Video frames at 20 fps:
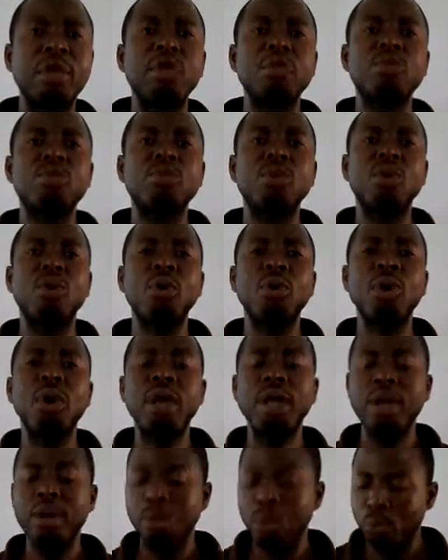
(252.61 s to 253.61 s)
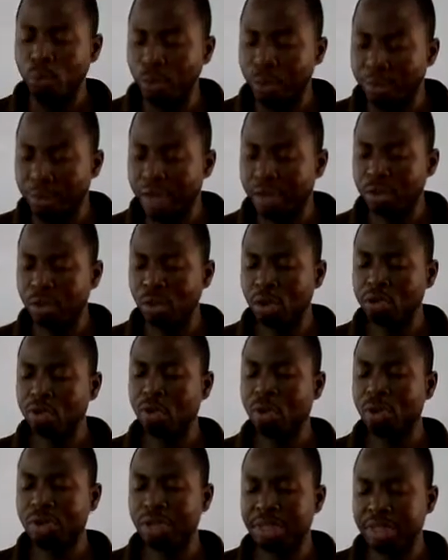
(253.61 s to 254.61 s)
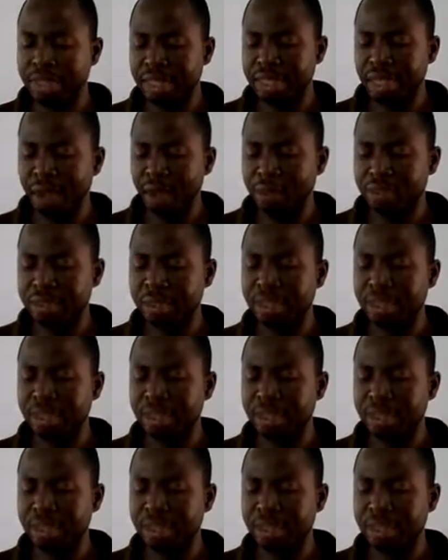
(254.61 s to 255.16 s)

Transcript: So we must also consider